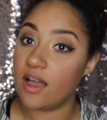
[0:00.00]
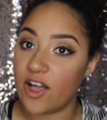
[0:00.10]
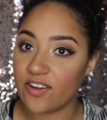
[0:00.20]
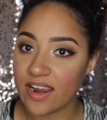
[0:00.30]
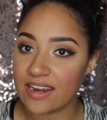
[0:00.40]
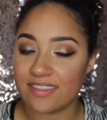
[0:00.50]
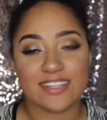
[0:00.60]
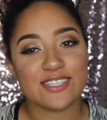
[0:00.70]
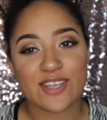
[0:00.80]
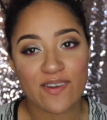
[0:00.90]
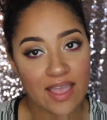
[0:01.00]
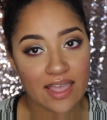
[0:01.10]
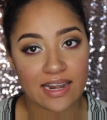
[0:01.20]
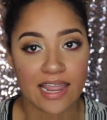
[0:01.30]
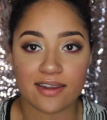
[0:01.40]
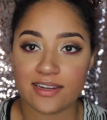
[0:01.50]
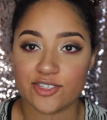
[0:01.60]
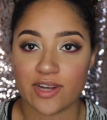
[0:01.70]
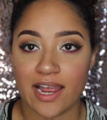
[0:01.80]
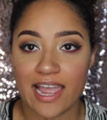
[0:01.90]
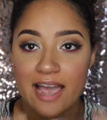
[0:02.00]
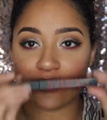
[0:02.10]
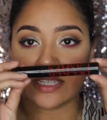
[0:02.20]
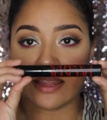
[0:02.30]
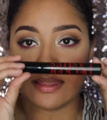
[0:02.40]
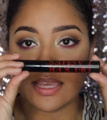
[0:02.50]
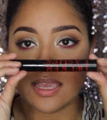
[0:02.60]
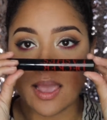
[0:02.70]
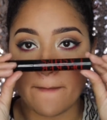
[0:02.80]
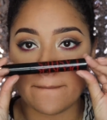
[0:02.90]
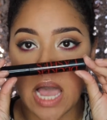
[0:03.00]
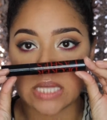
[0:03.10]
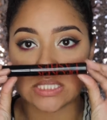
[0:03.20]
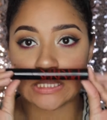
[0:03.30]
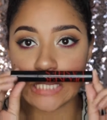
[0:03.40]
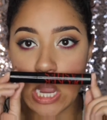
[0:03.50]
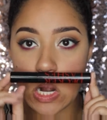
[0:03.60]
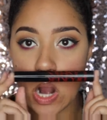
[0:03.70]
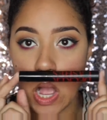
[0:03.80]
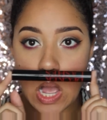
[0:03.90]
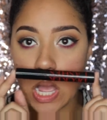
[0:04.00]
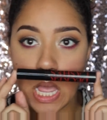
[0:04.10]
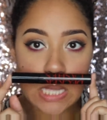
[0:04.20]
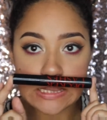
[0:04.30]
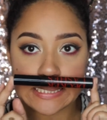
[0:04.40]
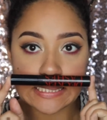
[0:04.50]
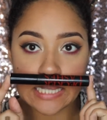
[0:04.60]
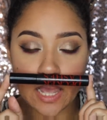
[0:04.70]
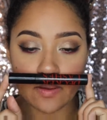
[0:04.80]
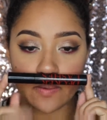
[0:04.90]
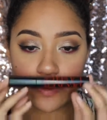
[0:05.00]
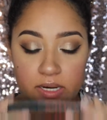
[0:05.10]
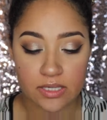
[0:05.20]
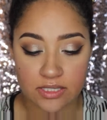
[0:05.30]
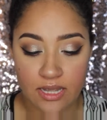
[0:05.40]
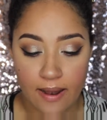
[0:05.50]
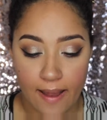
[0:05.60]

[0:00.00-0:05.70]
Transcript: Alright, let's go ahead and try out the mascara and see how it works.